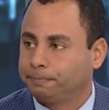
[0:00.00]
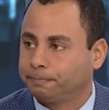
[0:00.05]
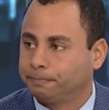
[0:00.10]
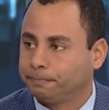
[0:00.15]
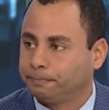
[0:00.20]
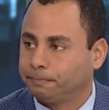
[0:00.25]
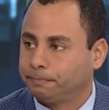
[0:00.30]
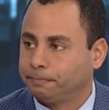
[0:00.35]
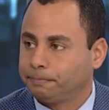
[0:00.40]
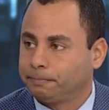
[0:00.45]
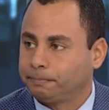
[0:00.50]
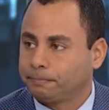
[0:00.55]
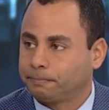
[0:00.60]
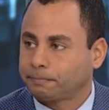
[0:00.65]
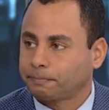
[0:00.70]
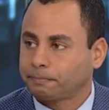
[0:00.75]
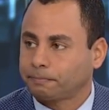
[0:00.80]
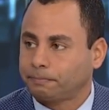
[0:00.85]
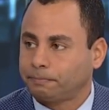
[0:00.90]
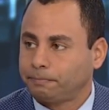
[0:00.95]
If you did
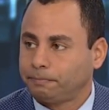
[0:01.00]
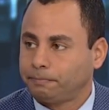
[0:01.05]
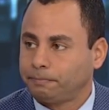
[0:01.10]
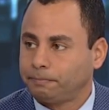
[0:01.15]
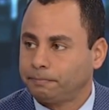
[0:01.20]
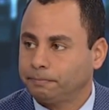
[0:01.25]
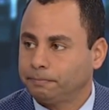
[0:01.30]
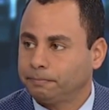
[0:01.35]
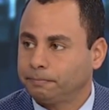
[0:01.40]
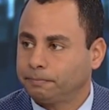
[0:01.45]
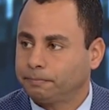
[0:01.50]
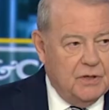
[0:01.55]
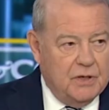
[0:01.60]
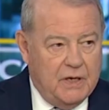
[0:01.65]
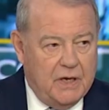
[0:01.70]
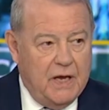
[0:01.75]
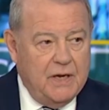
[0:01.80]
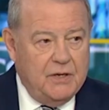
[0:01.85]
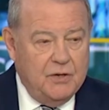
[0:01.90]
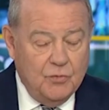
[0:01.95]
beat inflation
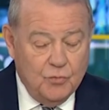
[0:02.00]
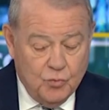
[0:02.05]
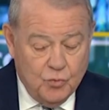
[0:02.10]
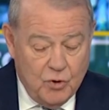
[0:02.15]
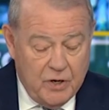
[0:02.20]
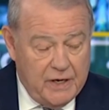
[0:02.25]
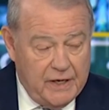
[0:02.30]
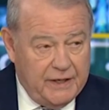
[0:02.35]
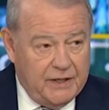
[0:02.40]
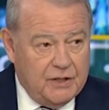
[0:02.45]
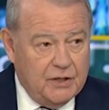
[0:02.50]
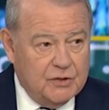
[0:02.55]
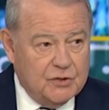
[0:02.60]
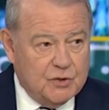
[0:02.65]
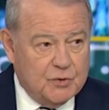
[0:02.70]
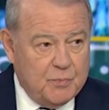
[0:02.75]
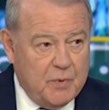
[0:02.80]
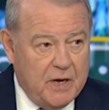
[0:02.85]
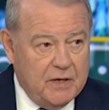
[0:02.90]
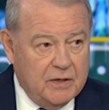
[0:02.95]
and you really cut
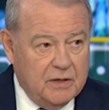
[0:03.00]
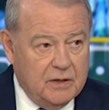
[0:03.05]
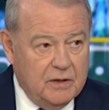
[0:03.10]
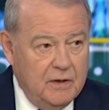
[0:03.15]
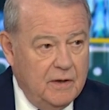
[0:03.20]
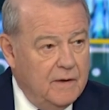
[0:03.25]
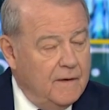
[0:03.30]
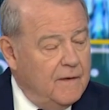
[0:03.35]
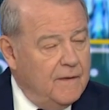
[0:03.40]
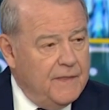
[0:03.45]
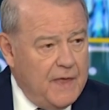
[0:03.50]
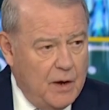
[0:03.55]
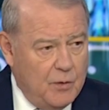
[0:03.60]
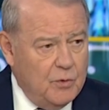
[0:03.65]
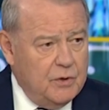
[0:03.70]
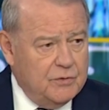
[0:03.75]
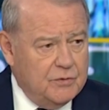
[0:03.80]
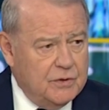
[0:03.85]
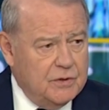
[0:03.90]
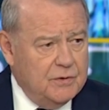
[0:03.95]
spending, that
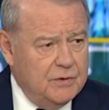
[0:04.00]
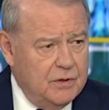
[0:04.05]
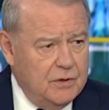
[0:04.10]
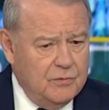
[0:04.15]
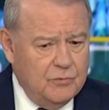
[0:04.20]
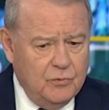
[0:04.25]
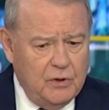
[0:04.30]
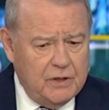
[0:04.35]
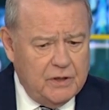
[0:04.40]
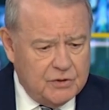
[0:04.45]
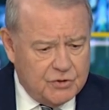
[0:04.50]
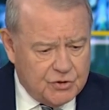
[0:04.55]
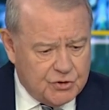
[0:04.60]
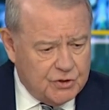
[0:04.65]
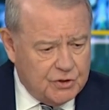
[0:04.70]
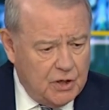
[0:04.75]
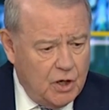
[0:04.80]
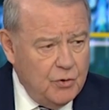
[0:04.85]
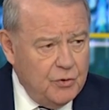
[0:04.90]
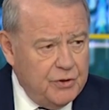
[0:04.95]
would really
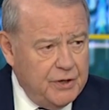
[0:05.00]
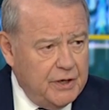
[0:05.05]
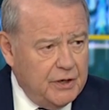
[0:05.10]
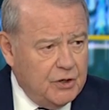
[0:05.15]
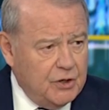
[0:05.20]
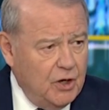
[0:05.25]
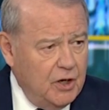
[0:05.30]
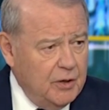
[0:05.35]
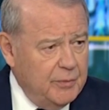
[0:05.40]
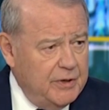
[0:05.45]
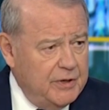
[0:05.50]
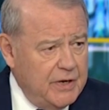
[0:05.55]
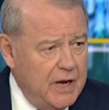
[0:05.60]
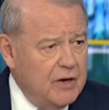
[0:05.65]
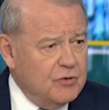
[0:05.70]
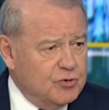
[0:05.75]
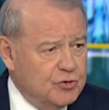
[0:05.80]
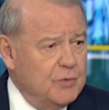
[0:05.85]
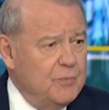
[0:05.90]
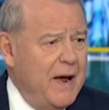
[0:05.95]
slow the economy
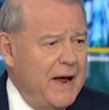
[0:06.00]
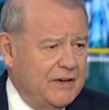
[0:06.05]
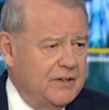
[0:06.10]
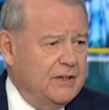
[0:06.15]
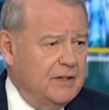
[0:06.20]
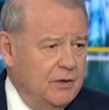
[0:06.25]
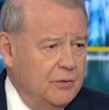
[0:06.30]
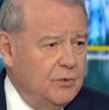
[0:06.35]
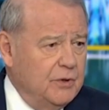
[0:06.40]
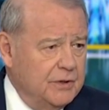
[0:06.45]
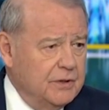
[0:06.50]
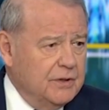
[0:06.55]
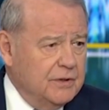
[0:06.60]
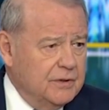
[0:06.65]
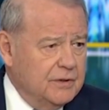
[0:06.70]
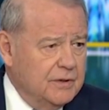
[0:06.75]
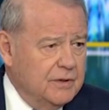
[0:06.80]
down dramatically, wouldn't it?